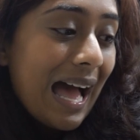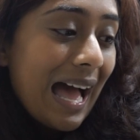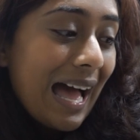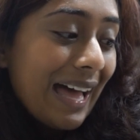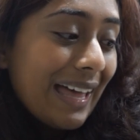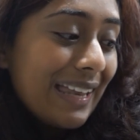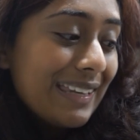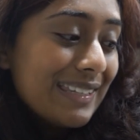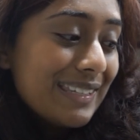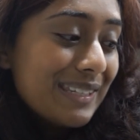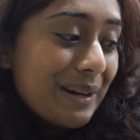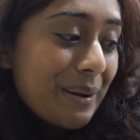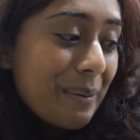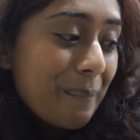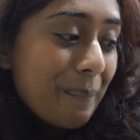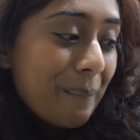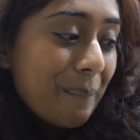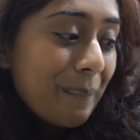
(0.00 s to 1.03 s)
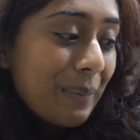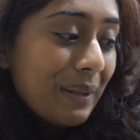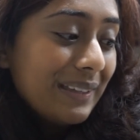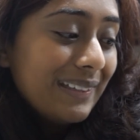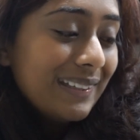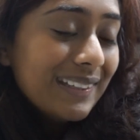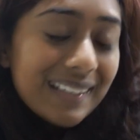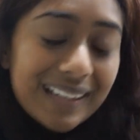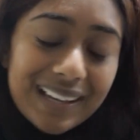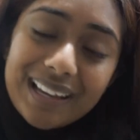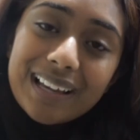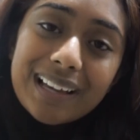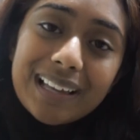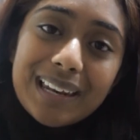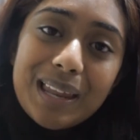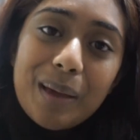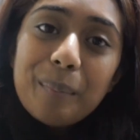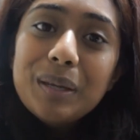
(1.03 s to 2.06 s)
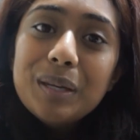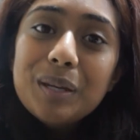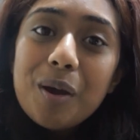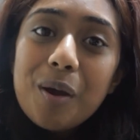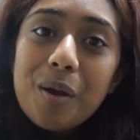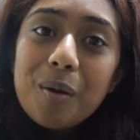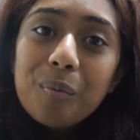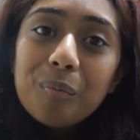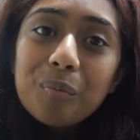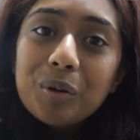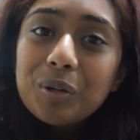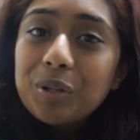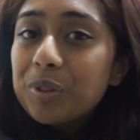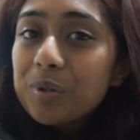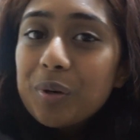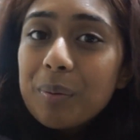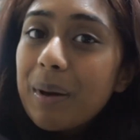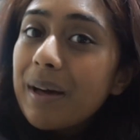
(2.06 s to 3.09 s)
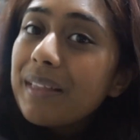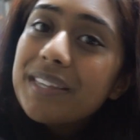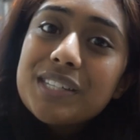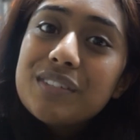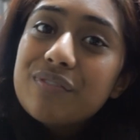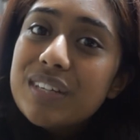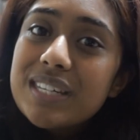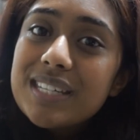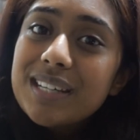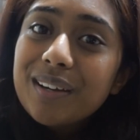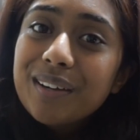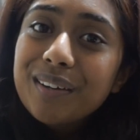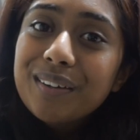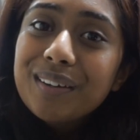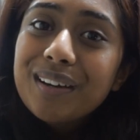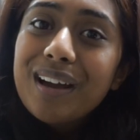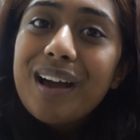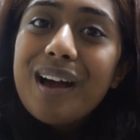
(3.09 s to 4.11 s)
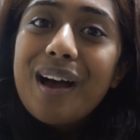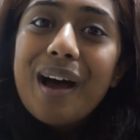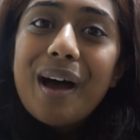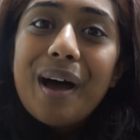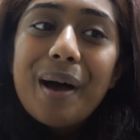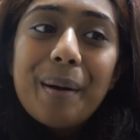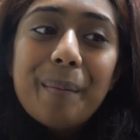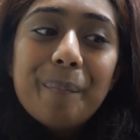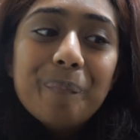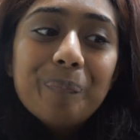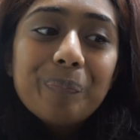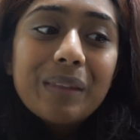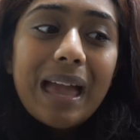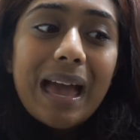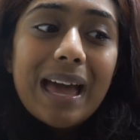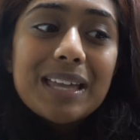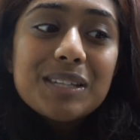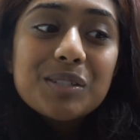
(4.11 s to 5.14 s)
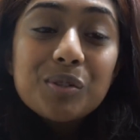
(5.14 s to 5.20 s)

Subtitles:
And yeah, let me know what you thought about this video. And